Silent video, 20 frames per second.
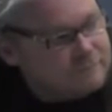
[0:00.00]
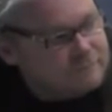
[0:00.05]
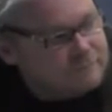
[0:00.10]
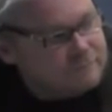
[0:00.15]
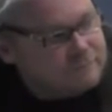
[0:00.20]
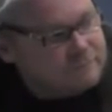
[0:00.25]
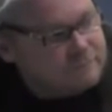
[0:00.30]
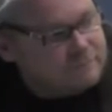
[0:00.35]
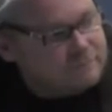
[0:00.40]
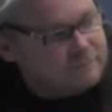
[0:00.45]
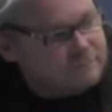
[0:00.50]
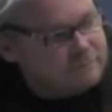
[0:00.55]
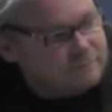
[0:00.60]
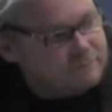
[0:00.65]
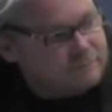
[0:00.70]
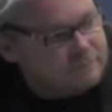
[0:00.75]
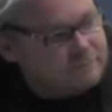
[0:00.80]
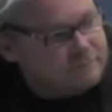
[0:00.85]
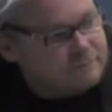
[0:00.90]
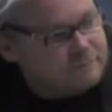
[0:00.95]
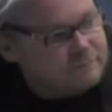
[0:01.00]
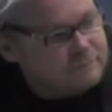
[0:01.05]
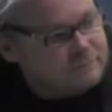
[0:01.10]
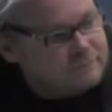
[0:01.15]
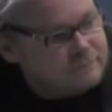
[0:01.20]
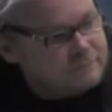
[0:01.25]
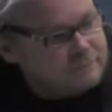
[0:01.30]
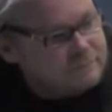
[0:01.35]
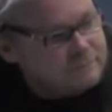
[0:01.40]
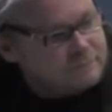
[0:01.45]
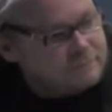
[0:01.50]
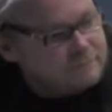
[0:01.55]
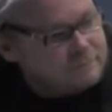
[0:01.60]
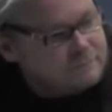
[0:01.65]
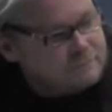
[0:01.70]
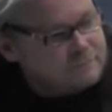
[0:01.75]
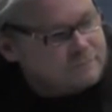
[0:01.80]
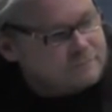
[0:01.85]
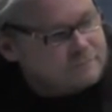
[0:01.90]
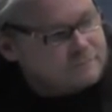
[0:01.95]

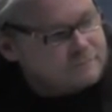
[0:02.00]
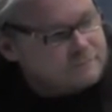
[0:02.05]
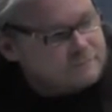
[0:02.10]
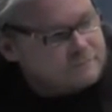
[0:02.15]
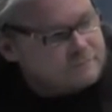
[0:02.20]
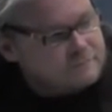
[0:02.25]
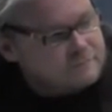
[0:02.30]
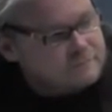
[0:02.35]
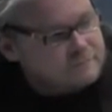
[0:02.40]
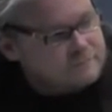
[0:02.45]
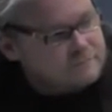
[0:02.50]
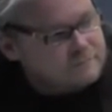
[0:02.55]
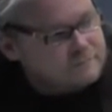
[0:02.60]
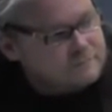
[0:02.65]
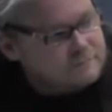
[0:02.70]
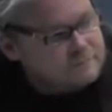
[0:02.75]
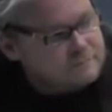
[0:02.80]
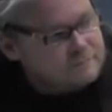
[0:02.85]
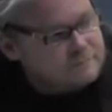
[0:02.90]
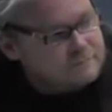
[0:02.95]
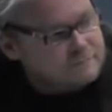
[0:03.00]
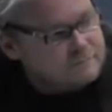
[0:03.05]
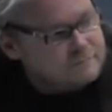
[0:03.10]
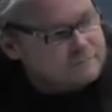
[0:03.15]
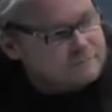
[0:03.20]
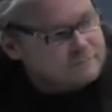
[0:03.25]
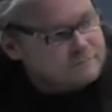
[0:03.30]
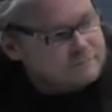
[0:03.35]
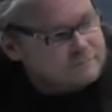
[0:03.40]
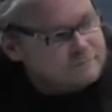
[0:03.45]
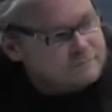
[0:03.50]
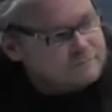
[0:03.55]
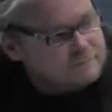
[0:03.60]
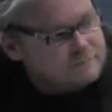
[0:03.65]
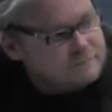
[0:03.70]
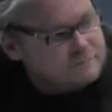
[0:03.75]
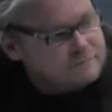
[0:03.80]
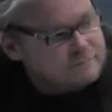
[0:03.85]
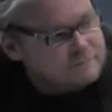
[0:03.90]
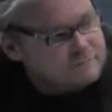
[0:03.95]

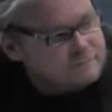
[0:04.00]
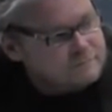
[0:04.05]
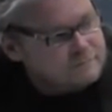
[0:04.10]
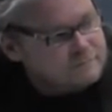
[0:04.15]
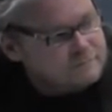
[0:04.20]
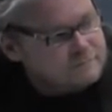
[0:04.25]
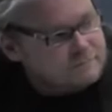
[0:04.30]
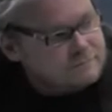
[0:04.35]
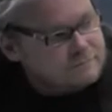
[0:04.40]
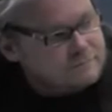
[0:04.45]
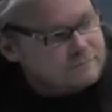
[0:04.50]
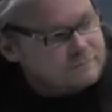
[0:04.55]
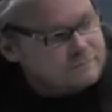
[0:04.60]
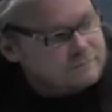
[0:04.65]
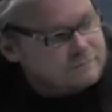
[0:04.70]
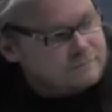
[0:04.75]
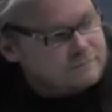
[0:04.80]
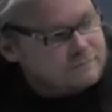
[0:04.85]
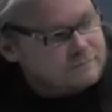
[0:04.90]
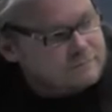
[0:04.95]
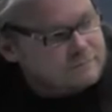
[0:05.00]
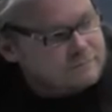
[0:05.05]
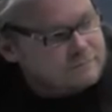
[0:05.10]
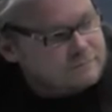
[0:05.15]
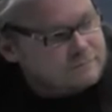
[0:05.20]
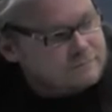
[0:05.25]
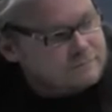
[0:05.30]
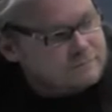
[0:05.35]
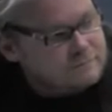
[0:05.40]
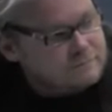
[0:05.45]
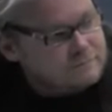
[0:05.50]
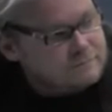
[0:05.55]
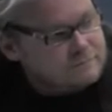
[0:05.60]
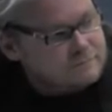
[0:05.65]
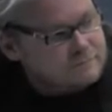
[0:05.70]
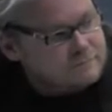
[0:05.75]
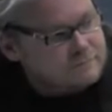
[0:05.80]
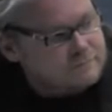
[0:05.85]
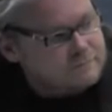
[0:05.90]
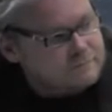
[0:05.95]

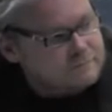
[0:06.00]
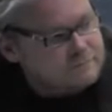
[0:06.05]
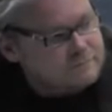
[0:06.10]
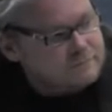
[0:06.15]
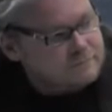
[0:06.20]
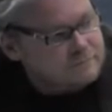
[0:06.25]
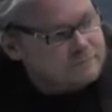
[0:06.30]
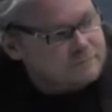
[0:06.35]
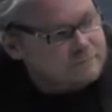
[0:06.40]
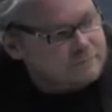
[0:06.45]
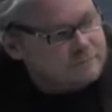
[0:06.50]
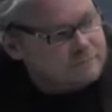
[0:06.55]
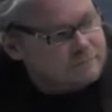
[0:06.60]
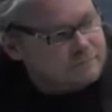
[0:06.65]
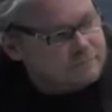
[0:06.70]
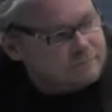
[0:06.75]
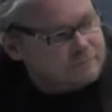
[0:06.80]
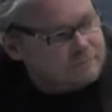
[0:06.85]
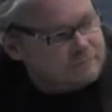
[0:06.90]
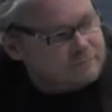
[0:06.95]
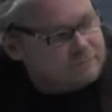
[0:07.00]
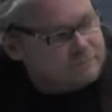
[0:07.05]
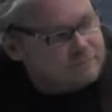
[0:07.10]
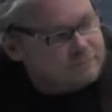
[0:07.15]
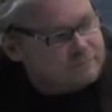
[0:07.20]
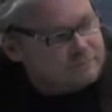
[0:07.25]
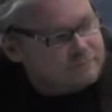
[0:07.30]
(silent)